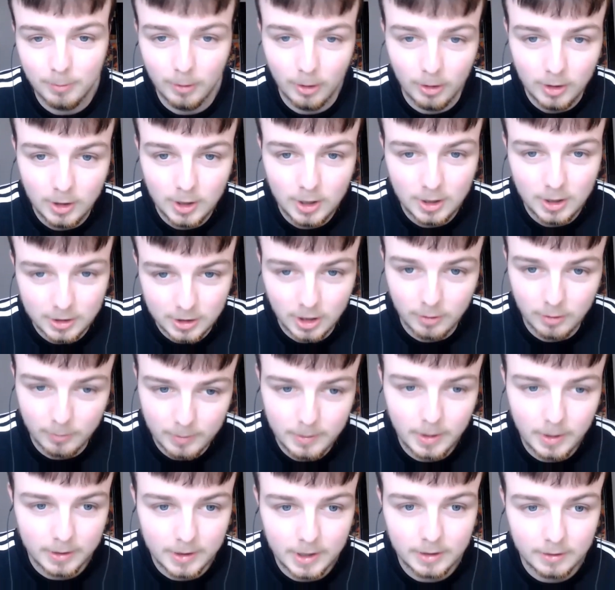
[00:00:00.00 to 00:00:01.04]
But, you know,
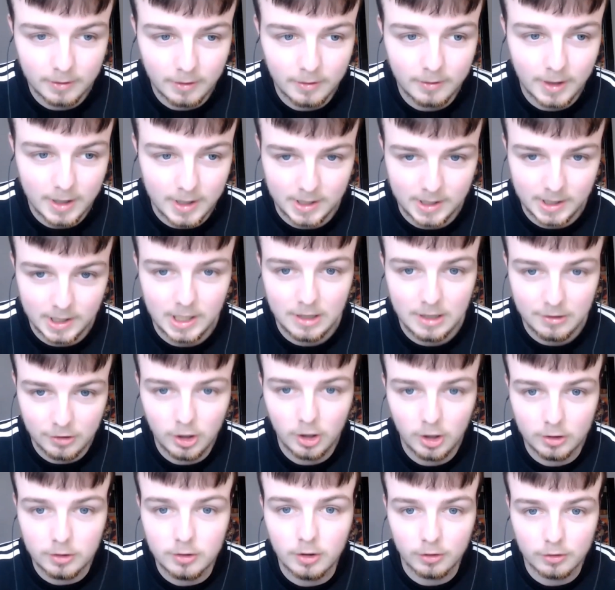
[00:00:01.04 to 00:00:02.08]
at the end of the day, he's
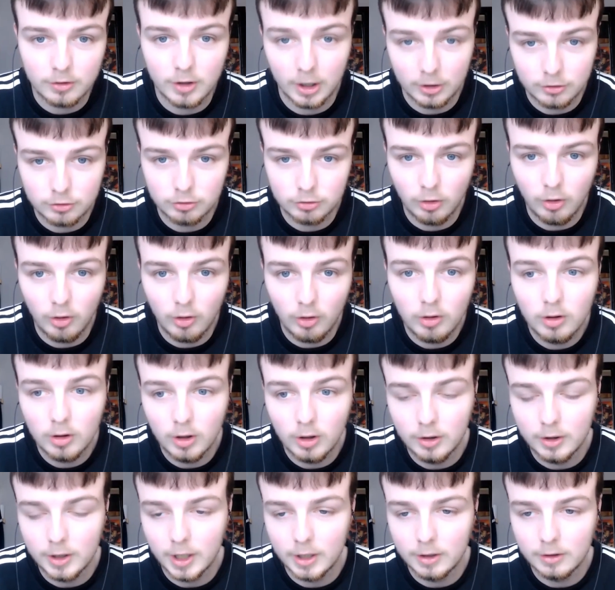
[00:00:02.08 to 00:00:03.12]
earned us that draw
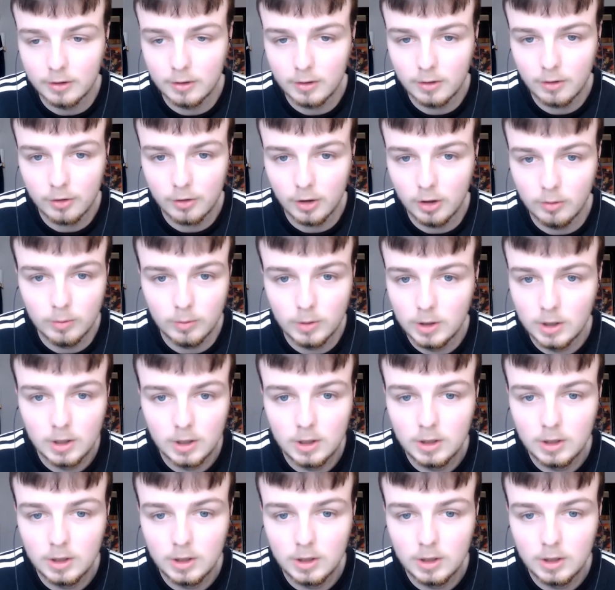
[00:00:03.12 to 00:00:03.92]
at the end. So